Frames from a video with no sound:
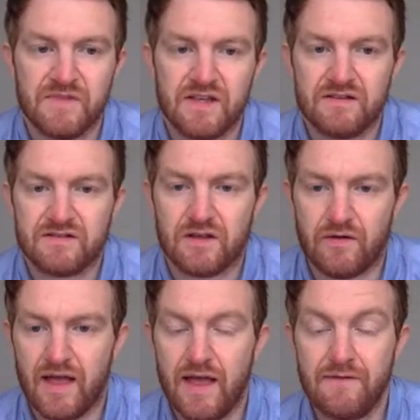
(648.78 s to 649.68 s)
So
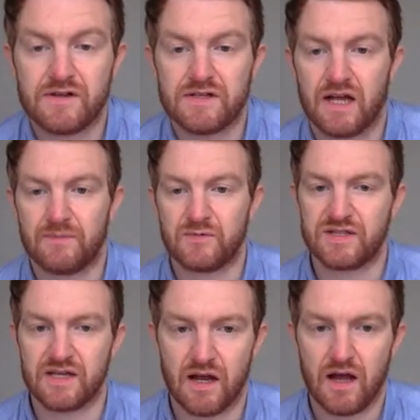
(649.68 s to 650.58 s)
every time you
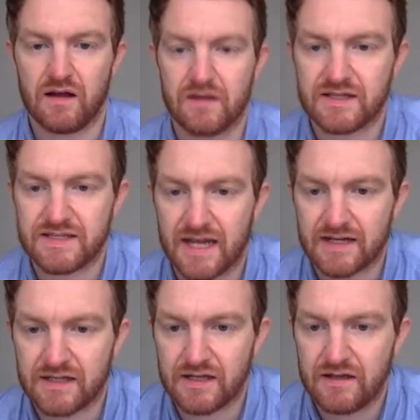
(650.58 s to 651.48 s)
see an arc and a
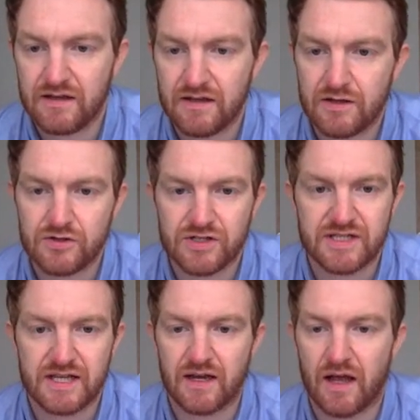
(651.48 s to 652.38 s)
sector, you just
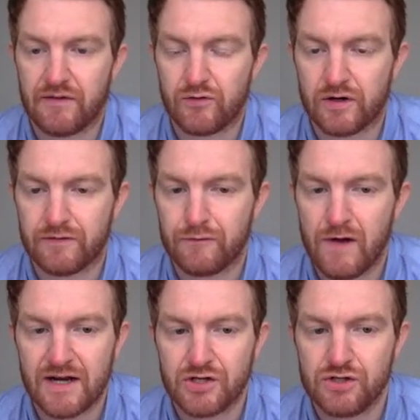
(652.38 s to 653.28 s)
think, I've got a
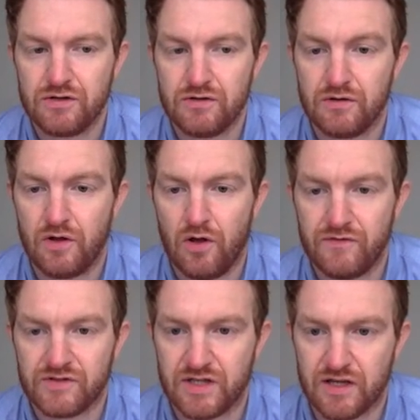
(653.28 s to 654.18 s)
fraction of a
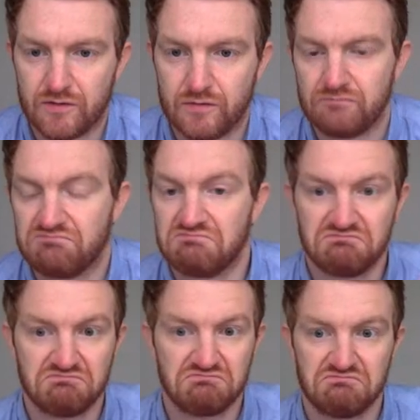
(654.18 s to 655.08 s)
circle.
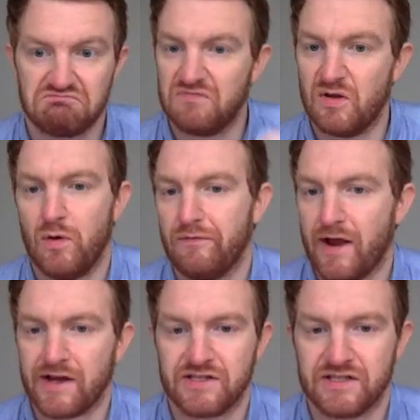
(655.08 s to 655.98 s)
What
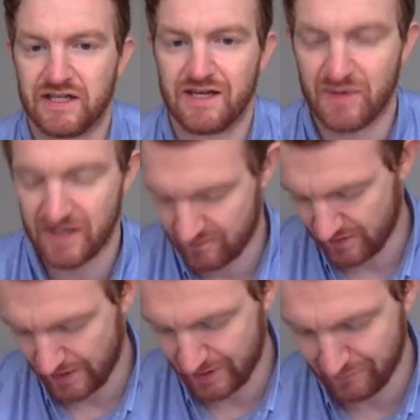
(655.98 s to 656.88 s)
fraction is it going to be?
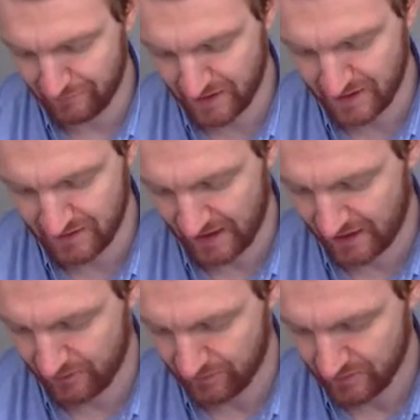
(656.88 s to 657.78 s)
And you find that
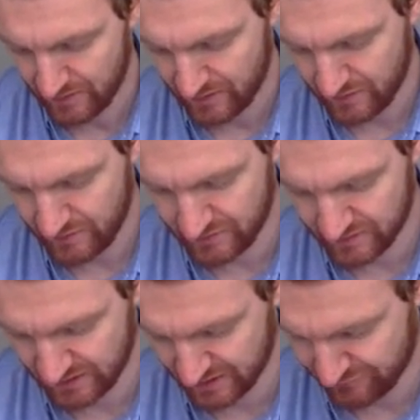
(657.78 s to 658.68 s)
out
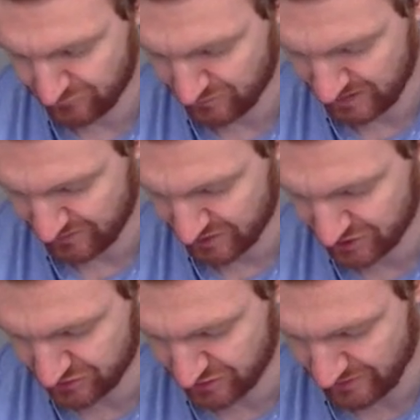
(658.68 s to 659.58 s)
using this formula,
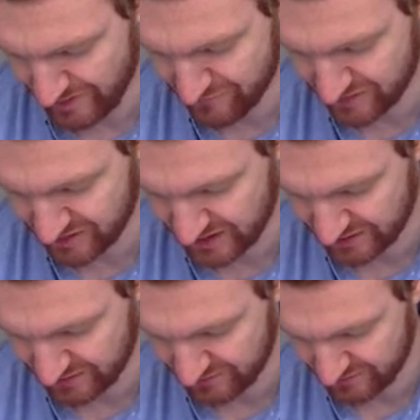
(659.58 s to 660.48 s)
because you know every circle
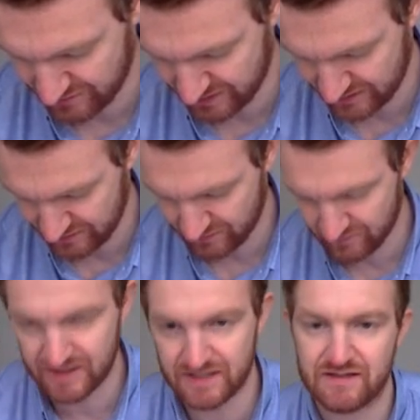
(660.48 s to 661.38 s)
is 360
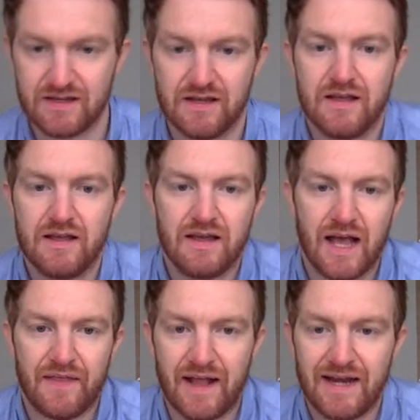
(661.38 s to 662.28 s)
degrees,
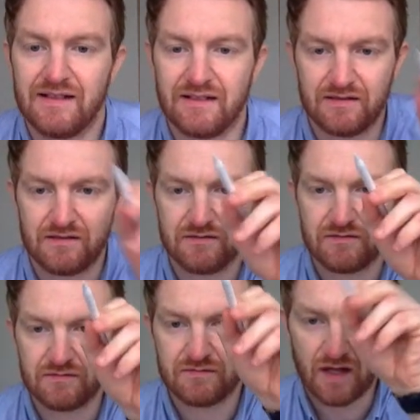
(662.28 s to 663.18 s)
and that little
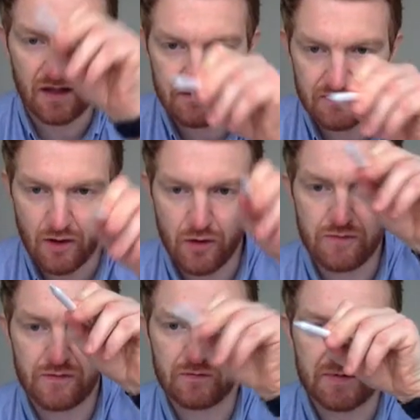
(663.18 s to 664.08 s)

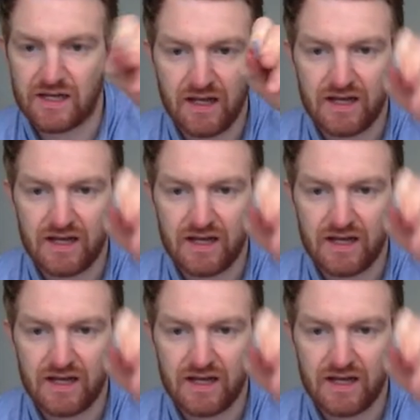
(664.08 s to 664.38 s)
oval with the line